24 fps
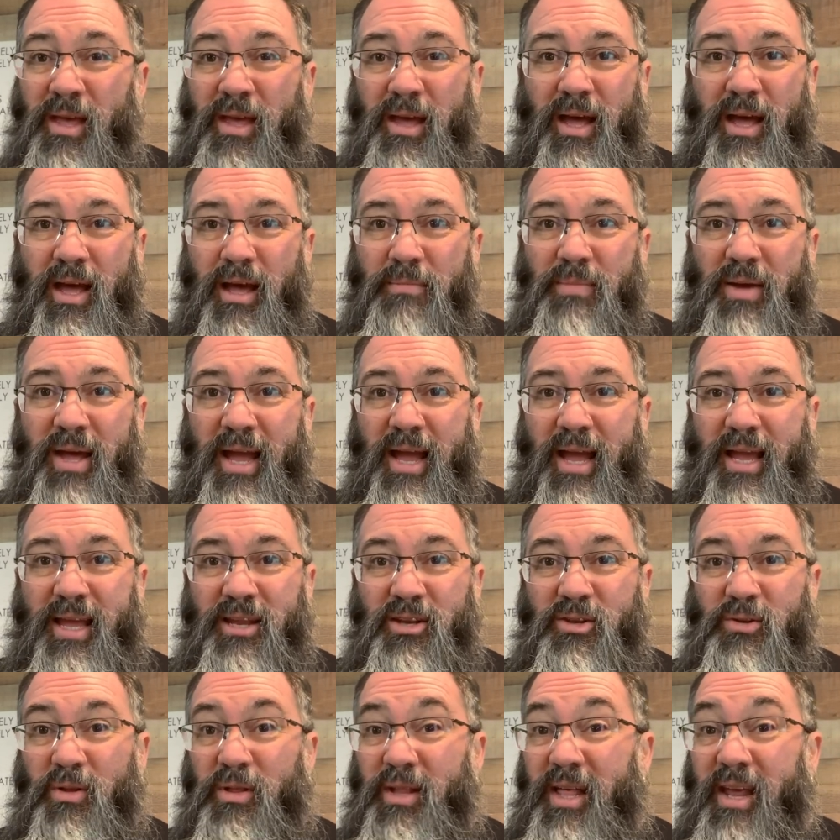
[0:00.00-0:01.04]
I
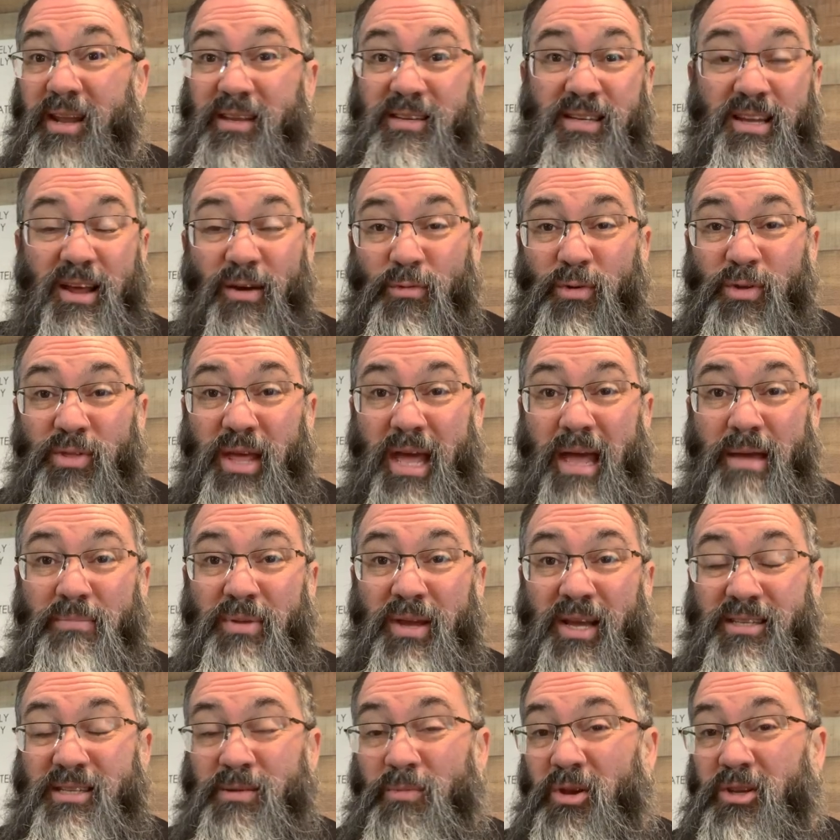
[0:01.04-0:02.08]
can do a lot of stuff with that
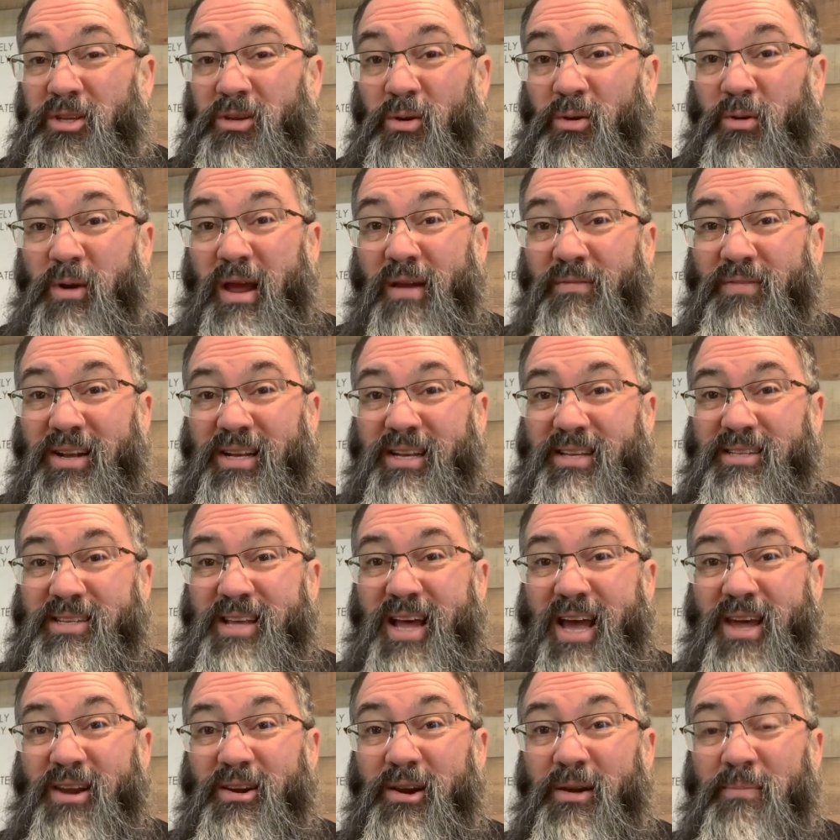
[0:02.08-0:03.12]
because I'm also a graphic
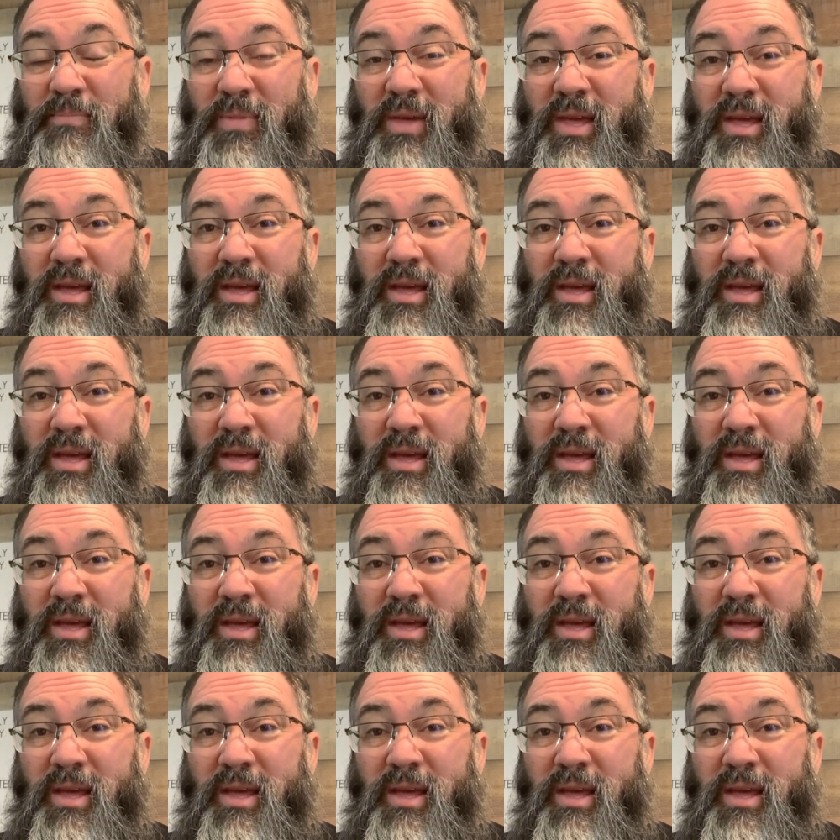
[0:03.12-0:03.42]
designer.